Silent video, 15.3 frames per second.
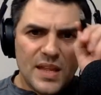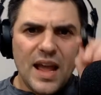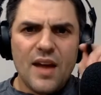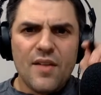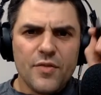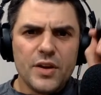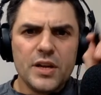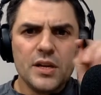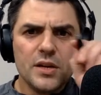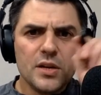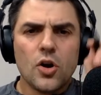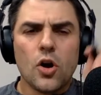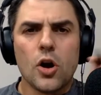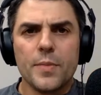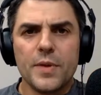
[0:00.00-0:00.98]
Every
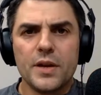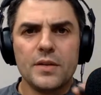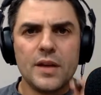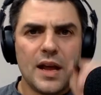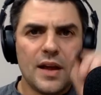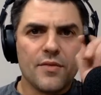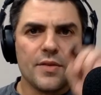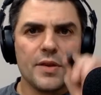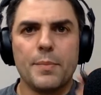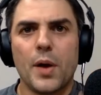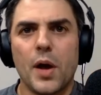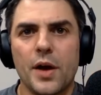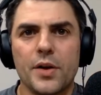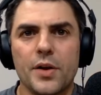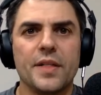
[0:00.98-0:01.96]
carbon, every
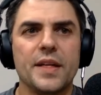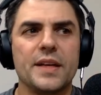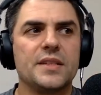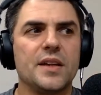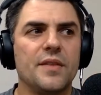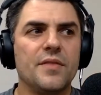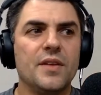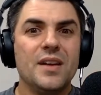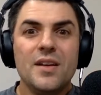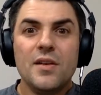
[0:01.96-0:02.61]
bond, all that stuff.